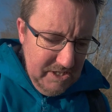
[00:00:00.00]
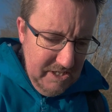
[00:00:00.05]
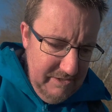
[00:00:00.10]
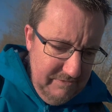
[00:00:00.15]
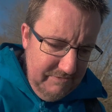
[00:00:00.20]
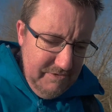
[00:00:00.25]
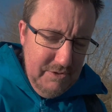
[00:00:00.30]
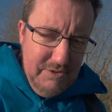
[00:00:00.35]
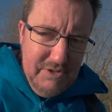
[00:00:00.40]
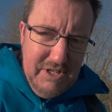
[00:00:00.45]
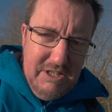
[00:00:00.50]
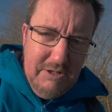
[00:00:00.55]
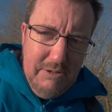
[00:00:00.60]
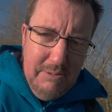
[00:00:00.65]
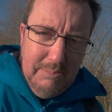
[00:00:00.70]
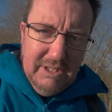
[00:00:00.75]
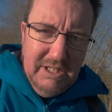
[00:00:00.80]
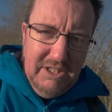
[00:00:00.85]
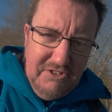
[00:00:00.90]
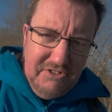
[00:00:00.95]
If you did,
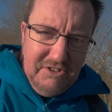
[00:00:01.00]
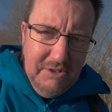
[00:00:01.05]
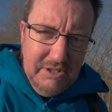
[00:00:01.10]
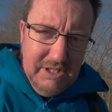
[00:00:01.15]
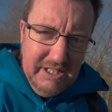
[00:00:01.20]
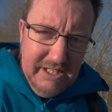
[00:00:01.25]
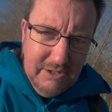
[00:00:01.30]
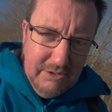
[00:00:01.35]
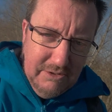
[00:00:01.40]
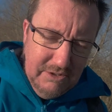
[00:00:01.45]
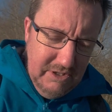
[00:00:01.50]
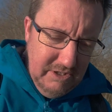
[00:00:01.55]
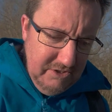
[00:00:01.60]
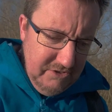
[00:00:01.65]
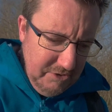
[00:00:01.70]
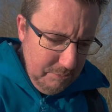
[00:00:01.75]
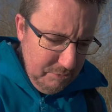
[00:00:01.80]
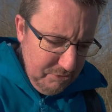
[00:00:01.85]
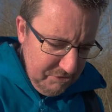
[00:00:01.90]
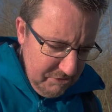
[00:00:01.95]
please do click on
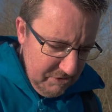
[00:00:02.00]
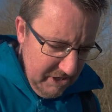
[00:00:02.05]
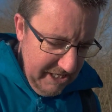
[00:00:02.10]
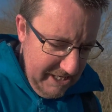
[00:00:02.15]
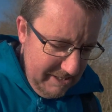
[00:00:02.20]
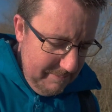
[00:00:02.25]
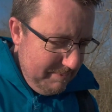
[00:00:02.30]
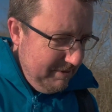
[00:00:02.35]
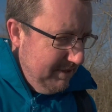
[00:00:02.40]
subscribe,